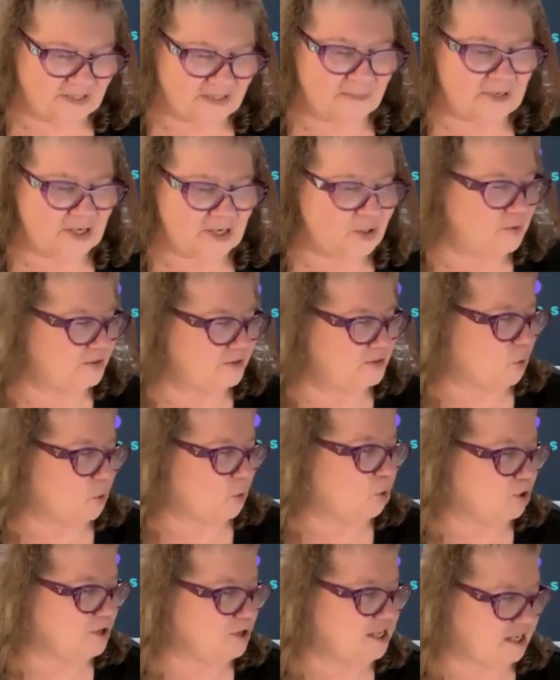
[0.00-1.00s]
somebody who is
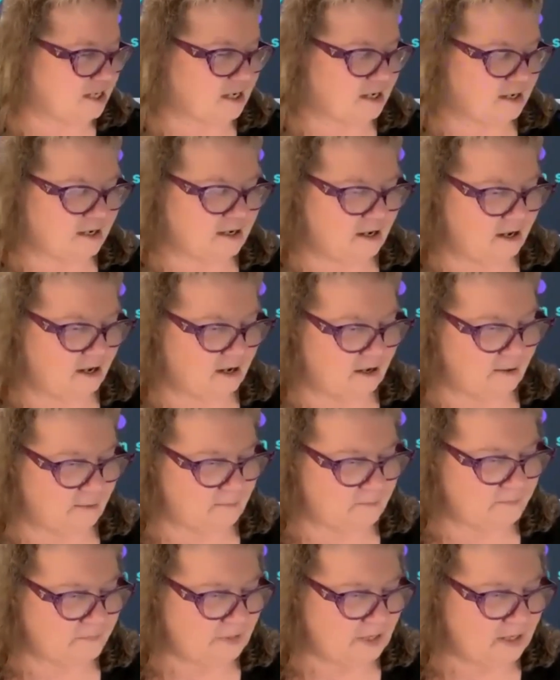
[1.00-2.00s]
courting
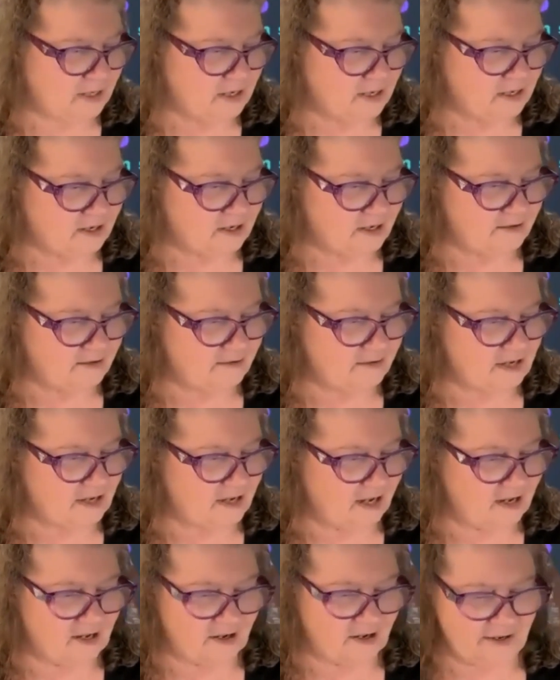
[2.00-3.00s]

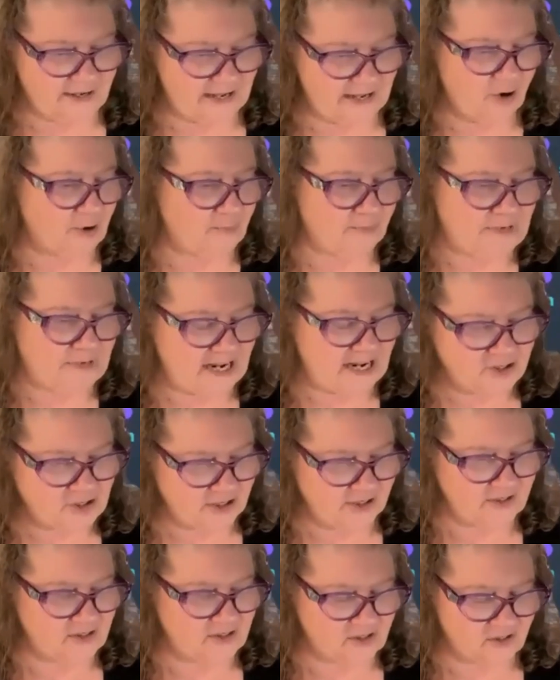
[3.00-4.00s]
Arab
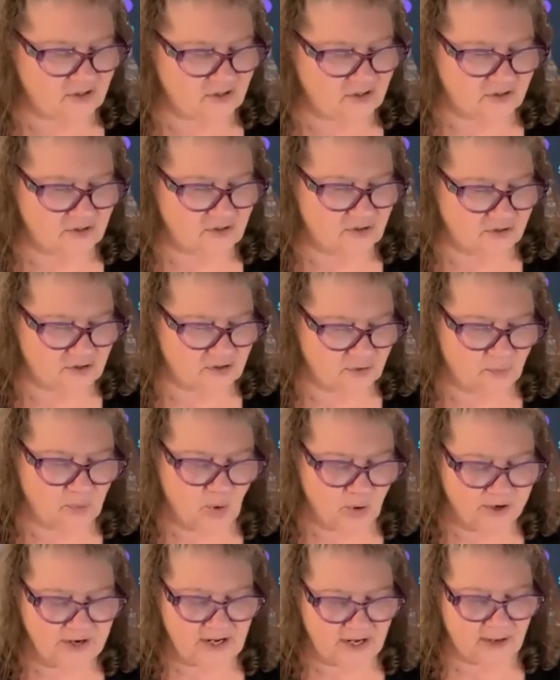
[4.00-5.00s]
nations to
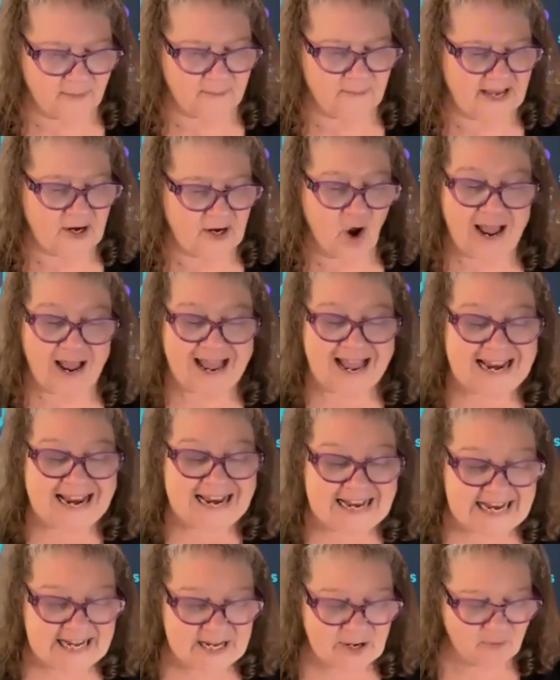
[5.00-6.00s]
support him. And
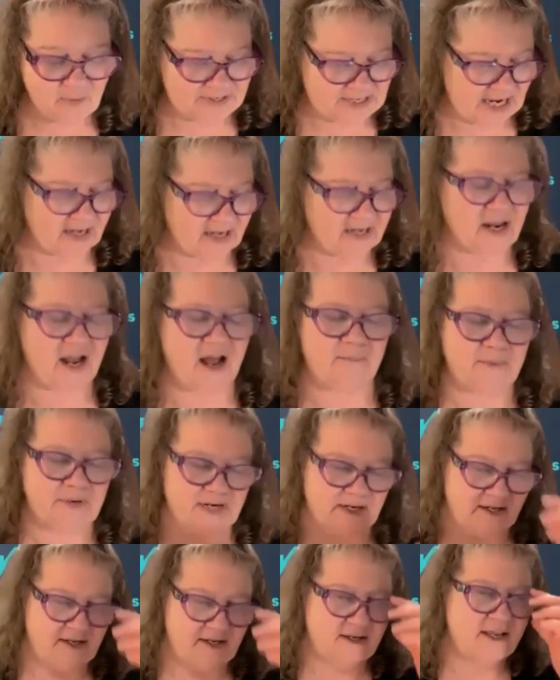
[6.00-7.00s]
any tech
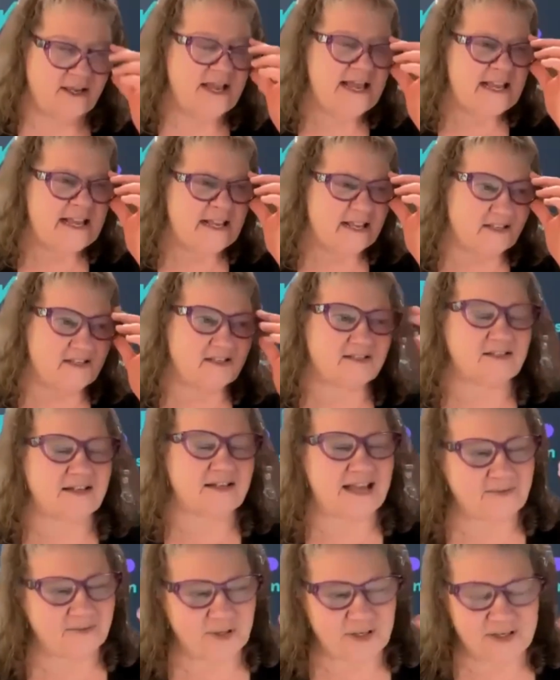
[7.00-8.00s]
company
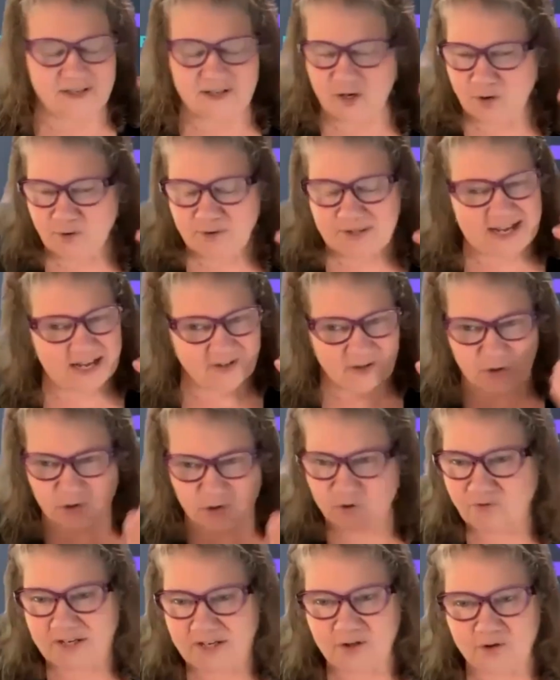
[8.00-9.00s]
that has
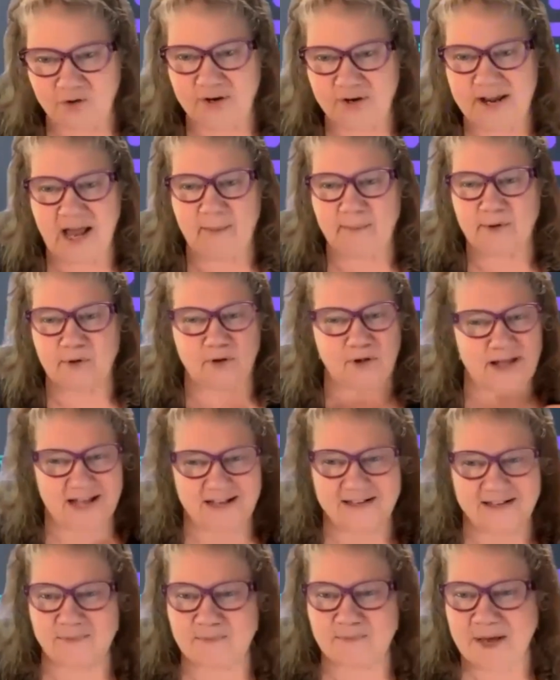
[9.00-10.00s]
used venture capital
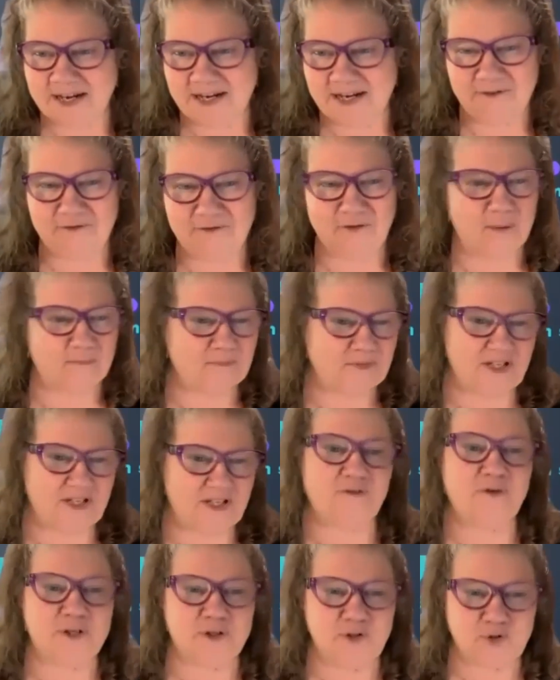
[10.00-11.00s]
has money from
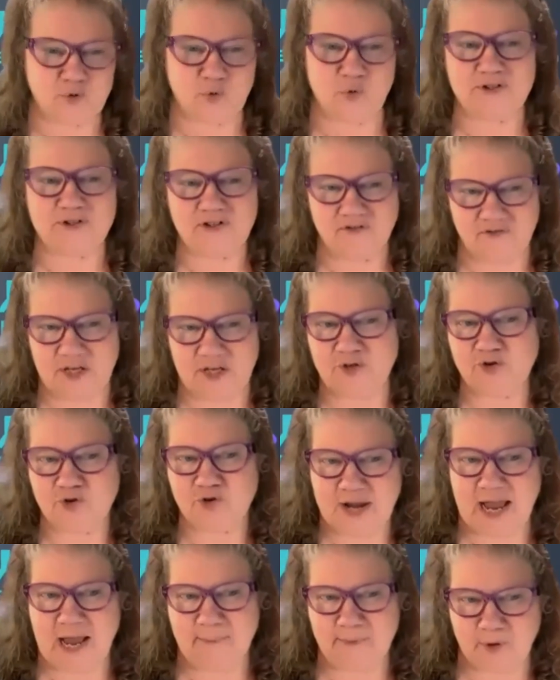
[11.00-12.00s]
different sorts of
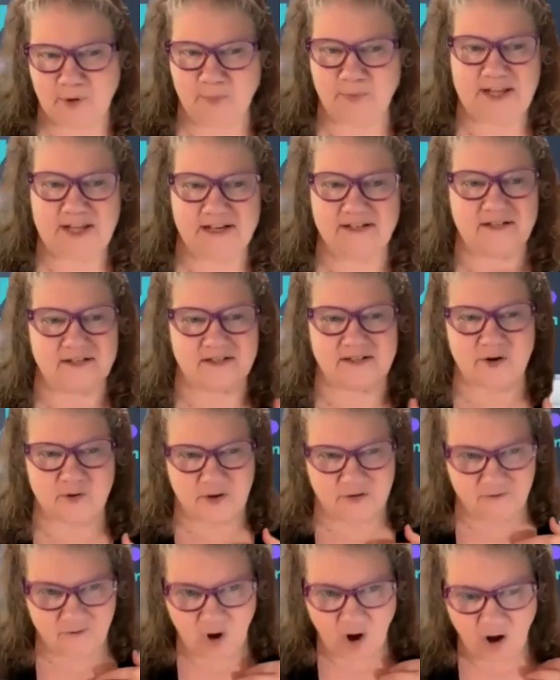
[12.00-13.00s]
venture capital places that
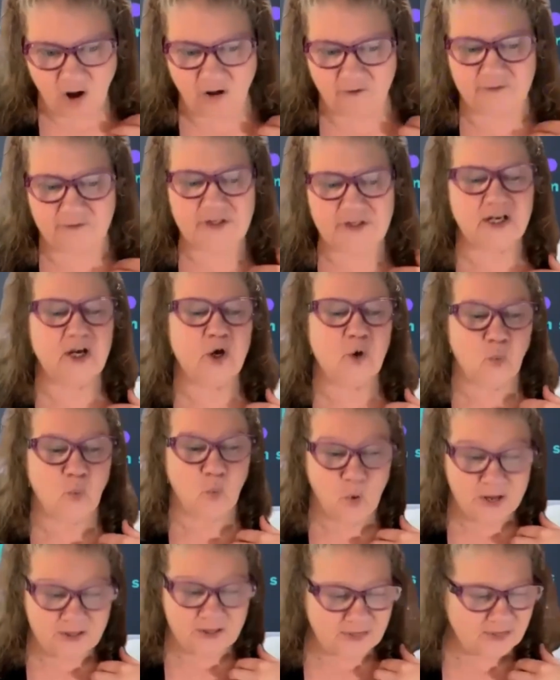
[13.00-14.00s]
are involved
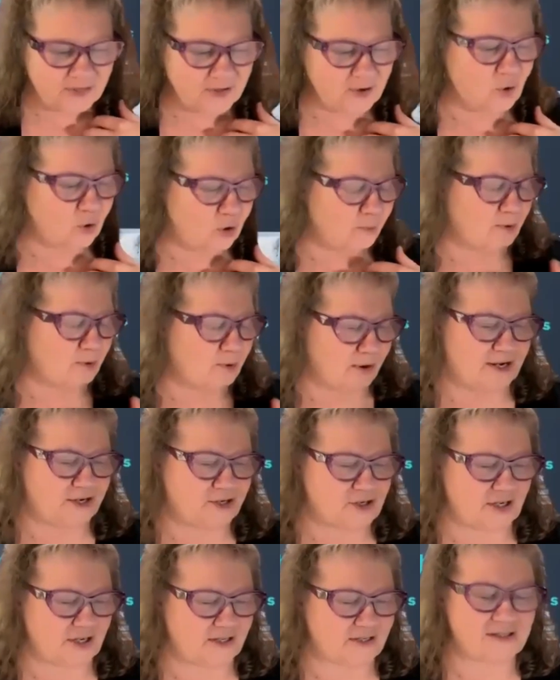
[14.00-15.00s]
with the
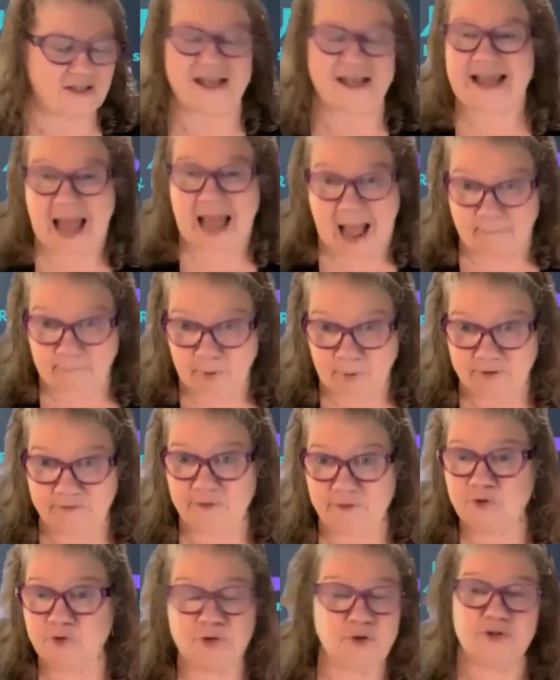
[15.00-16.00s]
corporations, like Apple.
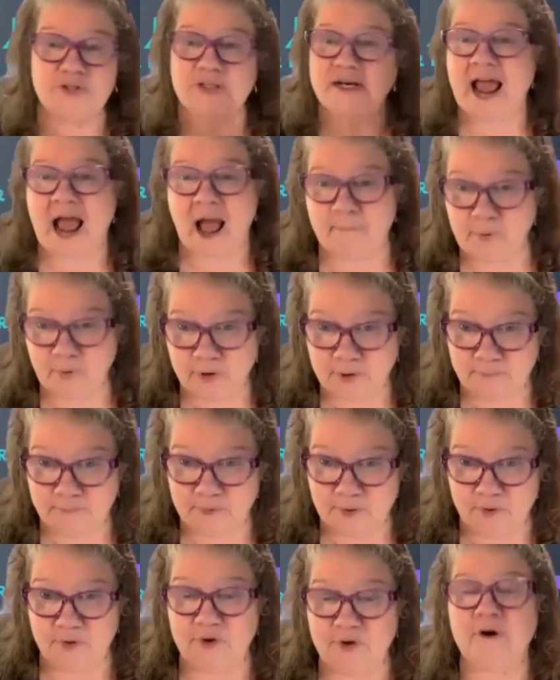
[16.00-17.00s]
If you use an Apple
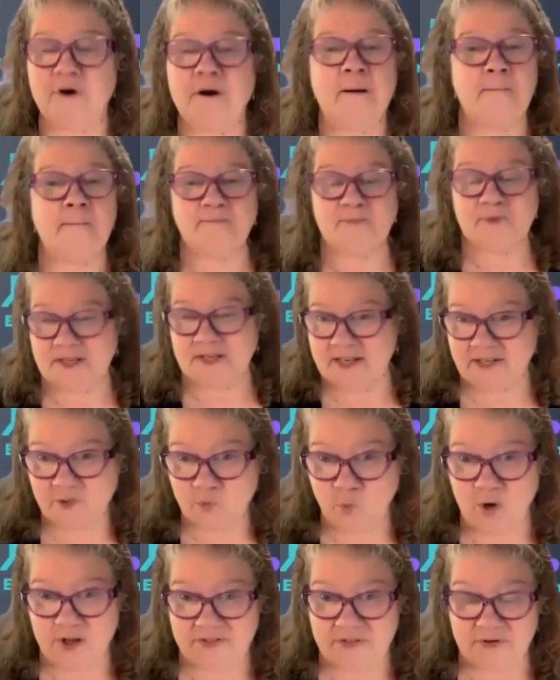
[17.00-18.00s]
computer,
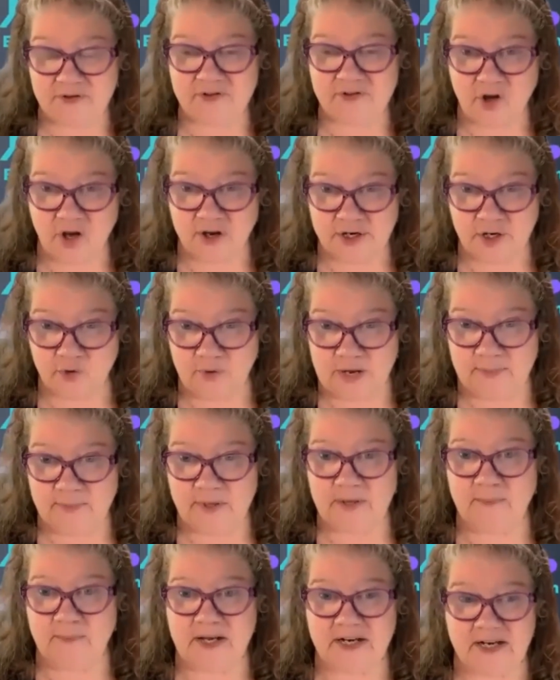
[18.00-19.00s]
guess what? There's Saudi
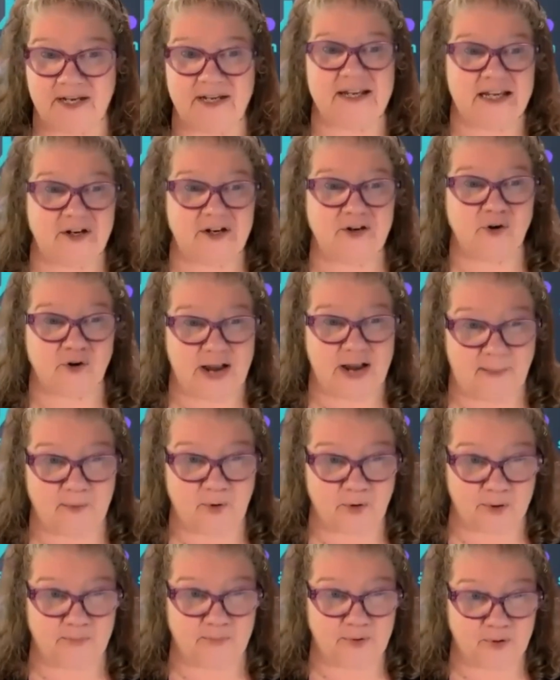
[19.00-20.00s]
Arabian money in your
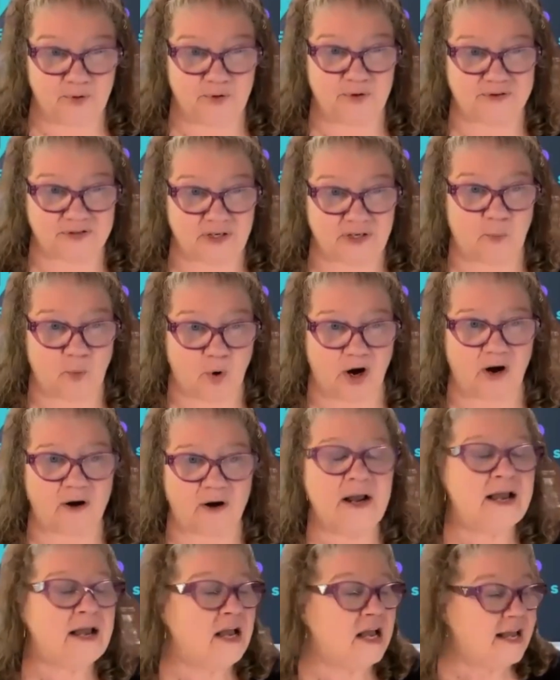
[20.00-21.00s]
Apple computer
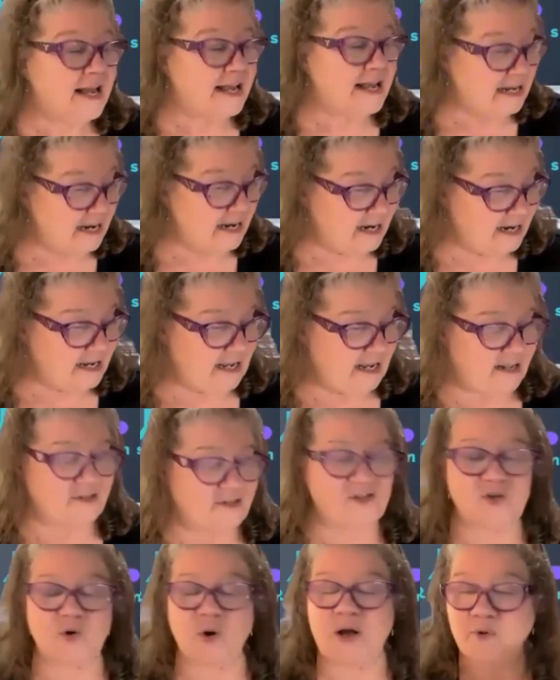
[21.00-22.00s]
somewhere. In any
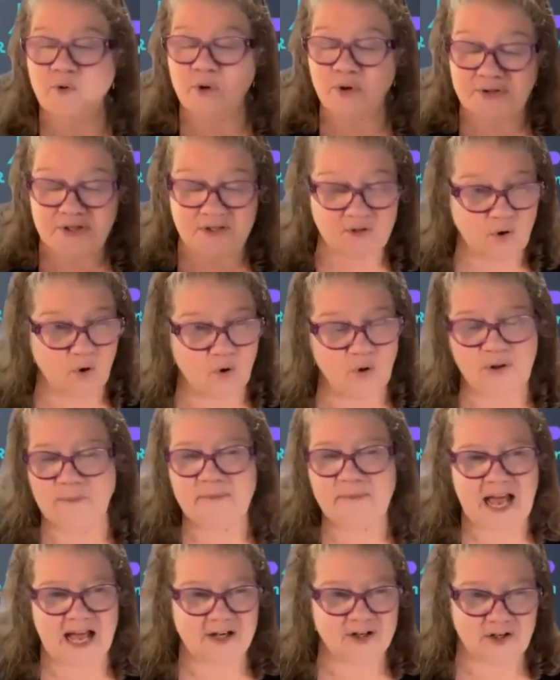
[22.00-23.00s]
case, so I wrote this whole
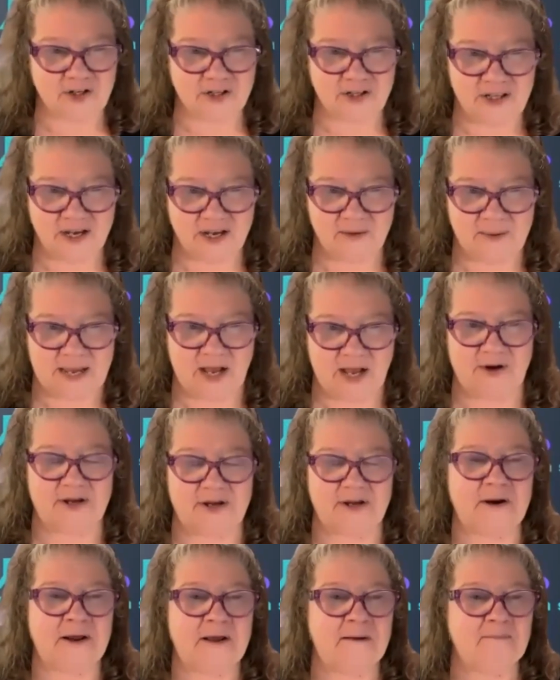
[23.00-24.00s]
impassioned thing about
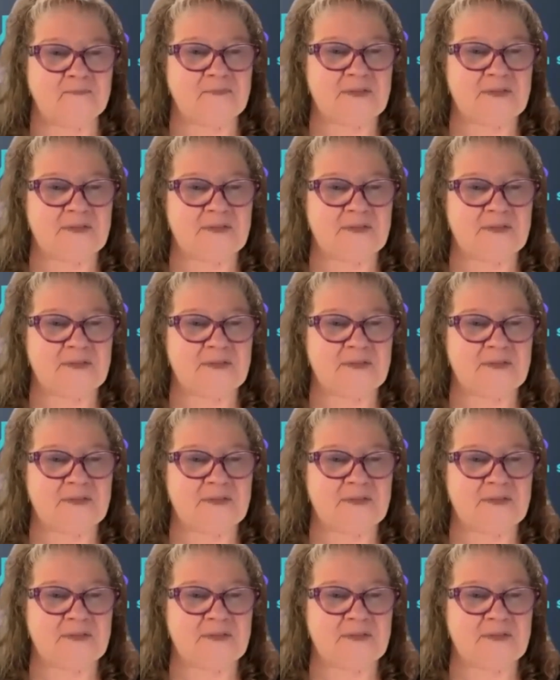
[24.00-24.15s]
it.